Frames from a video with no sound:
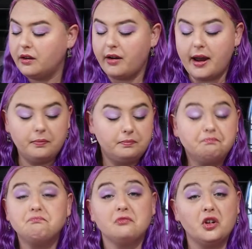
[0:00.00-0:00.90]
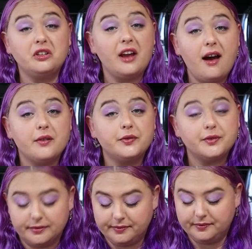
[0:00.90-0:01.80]
Alright, good enough.
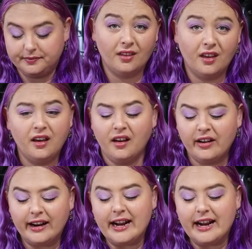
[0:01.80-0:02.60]
Alright,